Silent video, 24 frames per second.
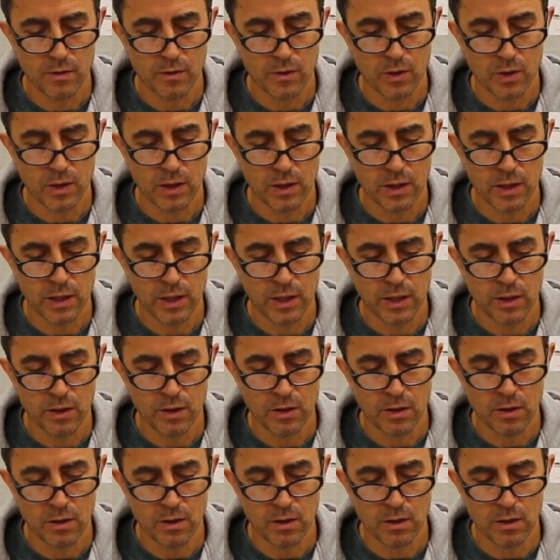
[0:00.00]
Very
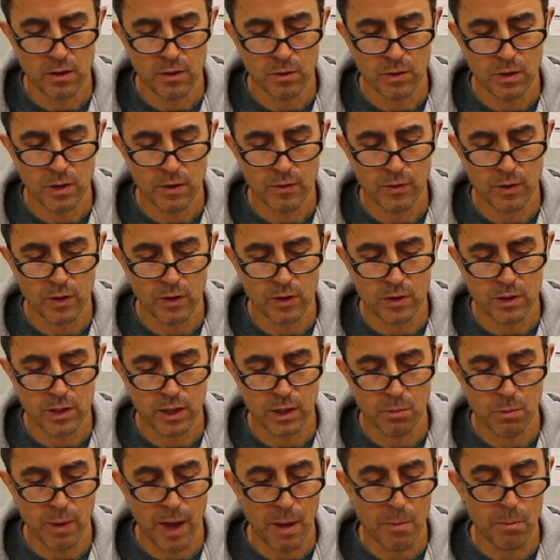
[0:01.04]
linear stuff that looks
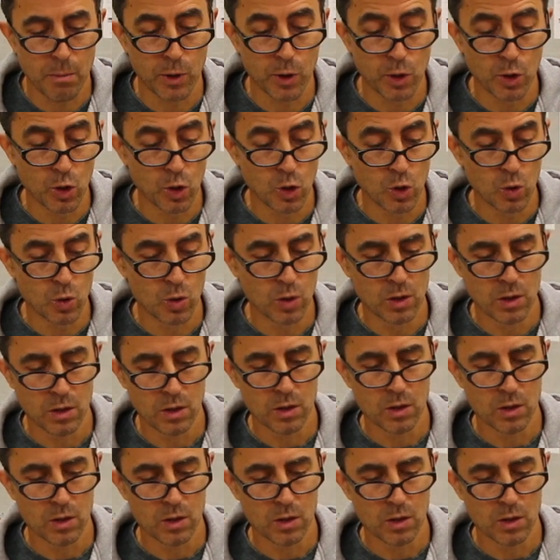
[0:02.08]
like bamboo.